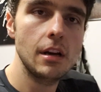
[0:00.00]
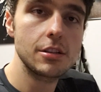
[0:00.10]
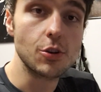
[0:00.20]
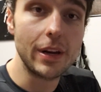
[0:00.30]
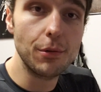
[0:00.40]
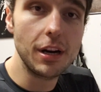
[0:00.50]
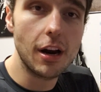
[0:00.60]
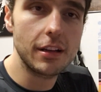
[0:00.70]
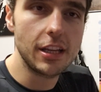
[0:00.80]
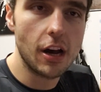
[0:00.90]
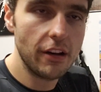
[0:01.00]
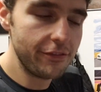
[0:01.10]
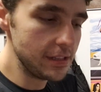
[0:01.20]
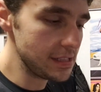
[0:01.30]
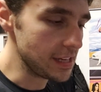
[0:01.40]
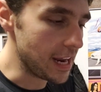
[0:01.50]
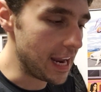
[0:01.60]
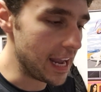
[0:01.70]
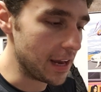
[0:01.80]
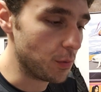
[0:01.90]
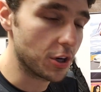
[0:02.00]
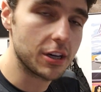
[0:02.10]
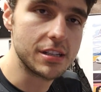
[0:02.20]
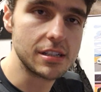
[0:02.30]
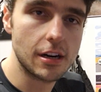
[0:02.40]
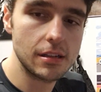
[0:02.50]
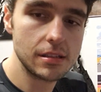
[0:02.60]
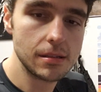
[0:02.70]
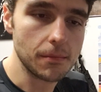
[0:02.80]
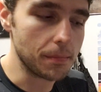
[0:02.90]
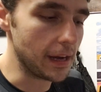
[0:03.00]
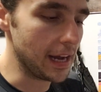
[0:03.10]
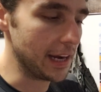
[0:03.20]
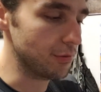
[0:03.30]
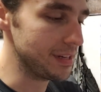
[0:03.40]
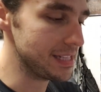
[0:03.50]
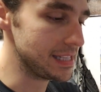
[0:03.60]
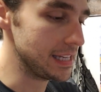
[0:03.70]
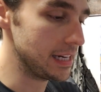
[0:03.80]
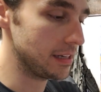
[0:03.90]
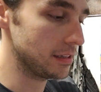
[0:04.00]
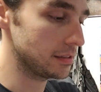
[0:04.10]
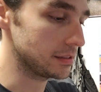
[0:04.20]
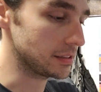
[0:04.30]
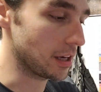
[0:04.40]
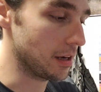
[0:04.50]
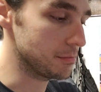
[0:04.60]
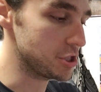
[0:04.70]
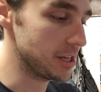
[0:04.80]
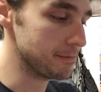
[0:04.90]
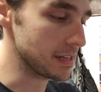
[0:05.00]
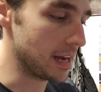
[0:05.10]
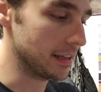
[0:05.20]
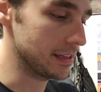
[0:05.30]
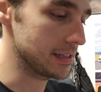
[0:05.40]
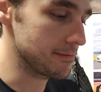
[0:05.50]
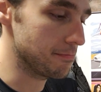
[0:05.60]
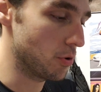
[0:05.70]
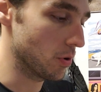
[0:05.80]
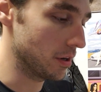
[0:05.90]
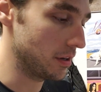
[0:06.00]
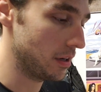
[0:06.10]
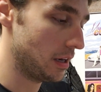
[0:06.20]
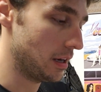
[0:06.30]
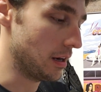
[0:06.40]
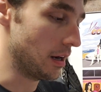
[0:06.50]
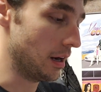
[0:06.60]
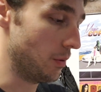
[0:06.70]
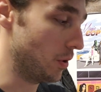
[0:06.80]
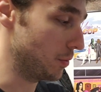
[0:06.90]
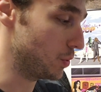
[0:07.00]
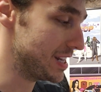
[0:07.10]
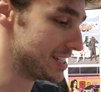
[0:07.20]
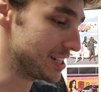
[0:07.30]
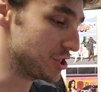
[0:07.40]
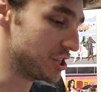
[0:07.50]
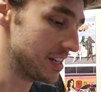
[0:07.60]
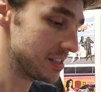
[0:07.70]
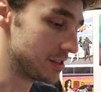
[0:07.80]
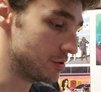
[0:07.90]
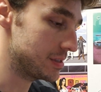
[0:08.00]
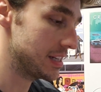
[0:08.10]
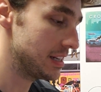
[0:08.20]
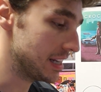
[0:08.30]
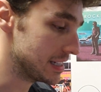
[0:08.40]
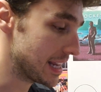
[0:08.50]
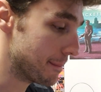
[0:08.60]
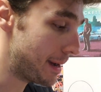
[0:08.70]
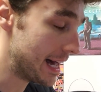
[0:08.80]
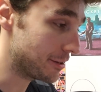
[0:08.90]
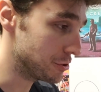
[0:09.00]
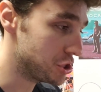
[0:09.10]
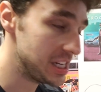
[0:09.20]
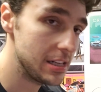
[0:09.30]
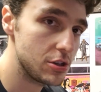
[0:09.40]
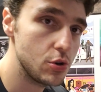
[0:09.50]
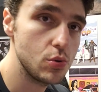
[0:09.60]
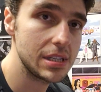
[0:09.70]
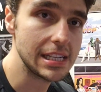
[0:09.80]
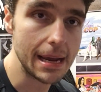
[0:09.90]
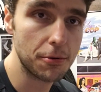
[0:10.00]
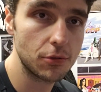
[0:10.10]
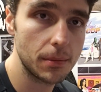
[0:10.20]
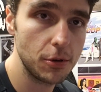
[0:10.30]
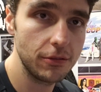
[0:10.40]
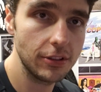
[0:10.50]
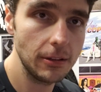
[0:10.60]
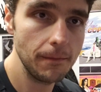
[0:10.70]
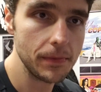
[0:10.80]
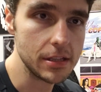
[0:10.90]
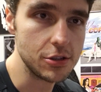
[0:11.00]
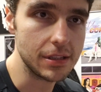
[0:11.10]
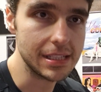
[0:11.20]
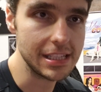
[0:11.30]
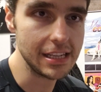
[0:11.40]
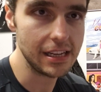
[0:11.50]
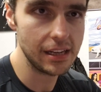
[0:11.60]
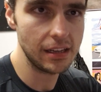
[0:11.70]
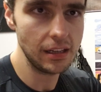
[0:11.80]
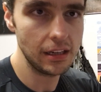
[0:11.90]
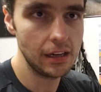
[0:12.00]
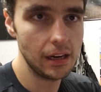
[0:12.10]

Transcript: So here we are in the office and we're going to start by reseating some chips on this board. Uh, what we suggest using is a Model G2 staple remover, as you can see here.